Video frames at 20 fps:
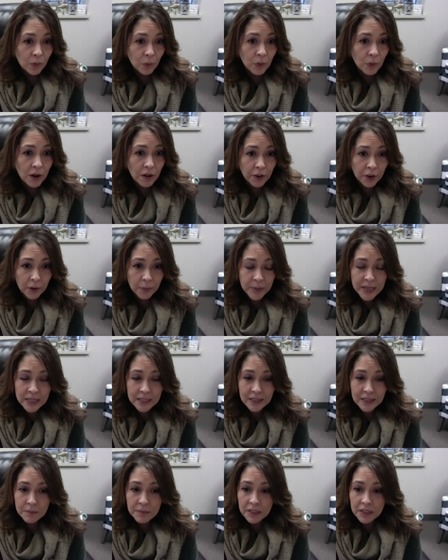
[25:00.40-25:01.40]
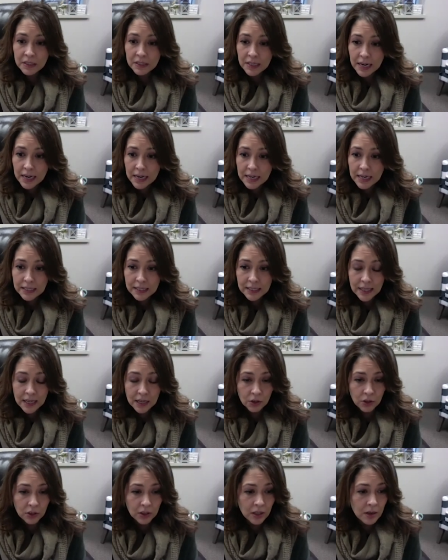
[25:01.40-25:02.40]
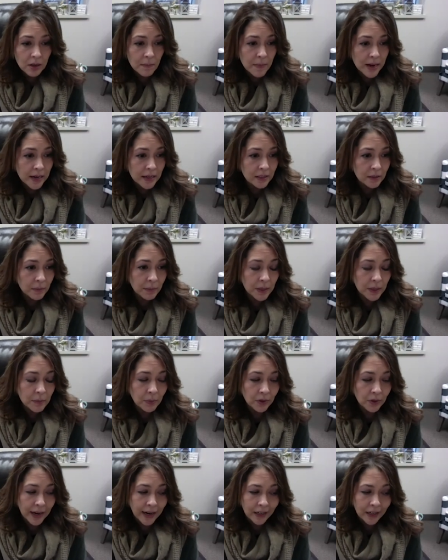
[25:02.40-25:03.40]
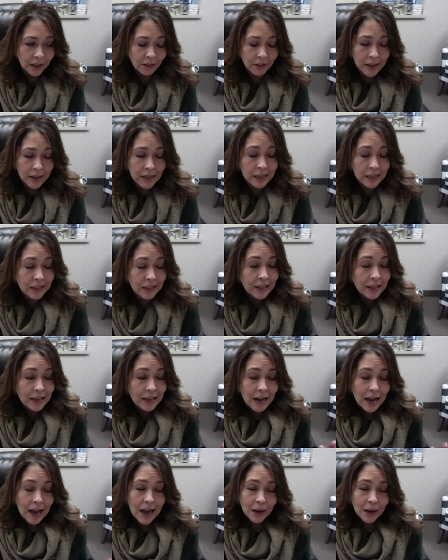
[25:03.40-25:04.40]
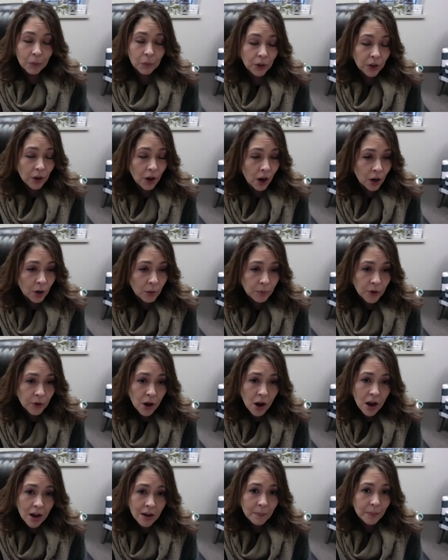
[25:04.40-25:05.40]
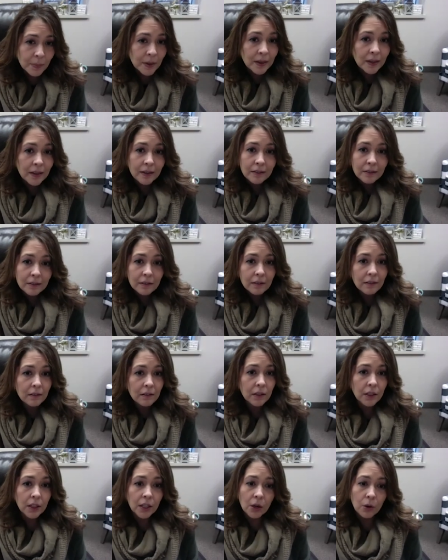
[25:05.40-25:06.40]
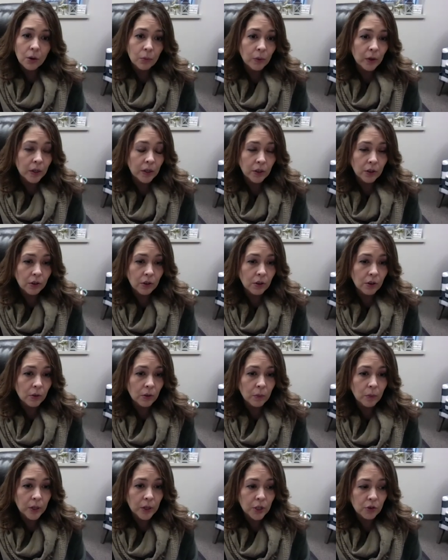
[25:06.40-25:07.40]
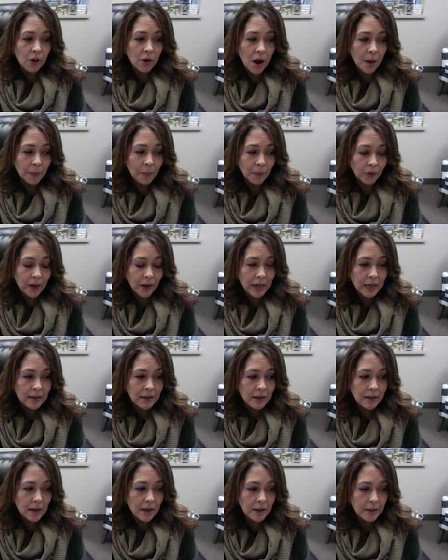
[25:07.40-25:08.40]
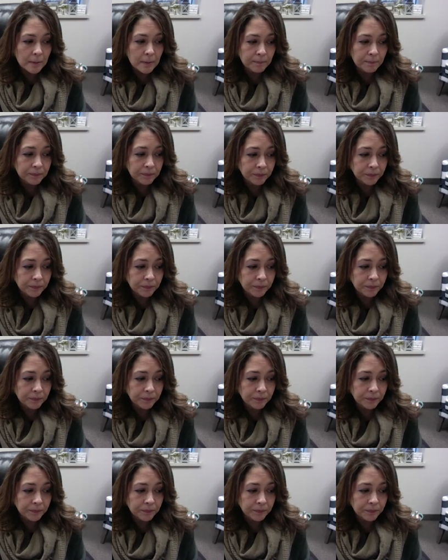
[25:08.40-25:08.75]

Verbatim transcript: Will there be some mistakes that are going to make some people angry? I would hope not, but you know, when you're when you're operating um,